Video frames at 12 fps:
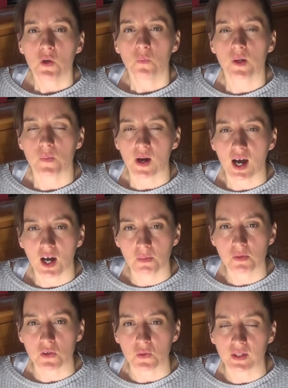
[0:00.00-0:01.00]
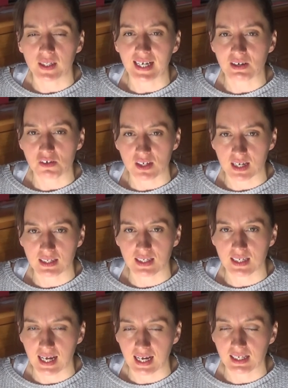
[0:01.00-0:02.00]
we were homeschooling our son
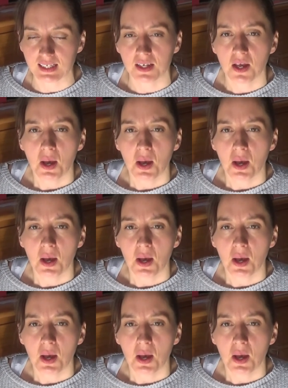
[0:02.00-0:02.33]
Ted,